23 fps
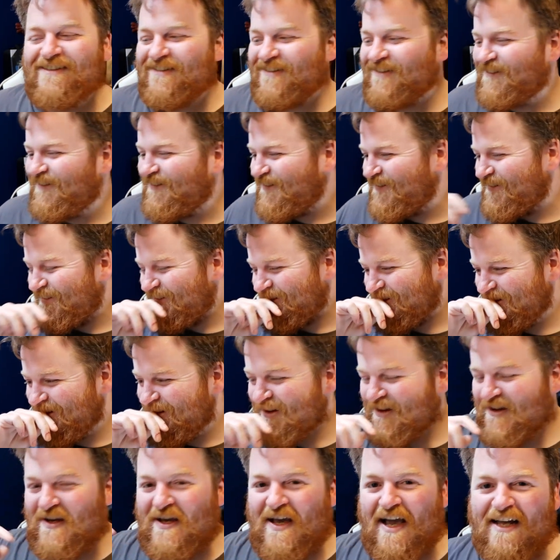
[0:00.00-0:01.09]

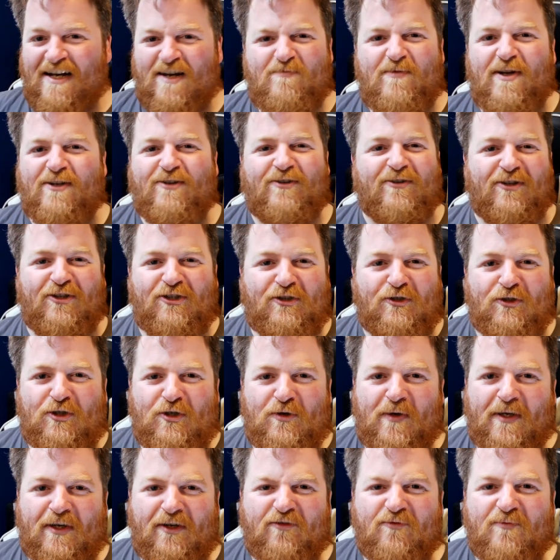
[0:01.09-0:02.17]
And I'm not going to show
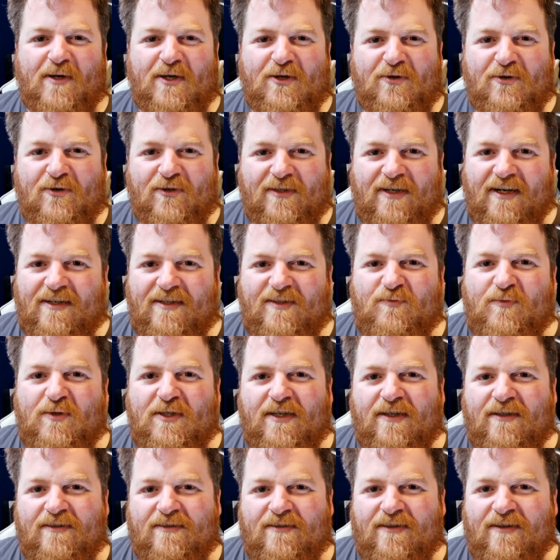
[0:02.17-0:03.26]
you any of my old art
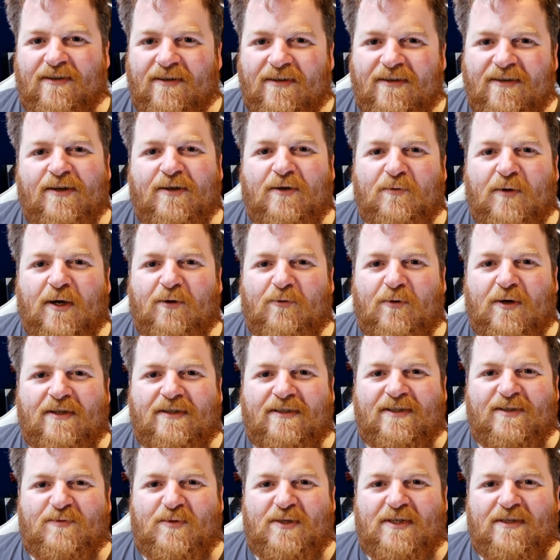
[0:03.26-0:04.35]
because I want
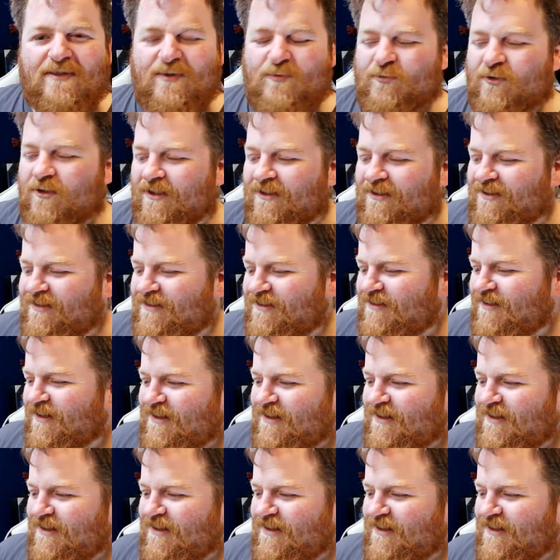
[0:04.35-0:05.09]
it to be a surprise.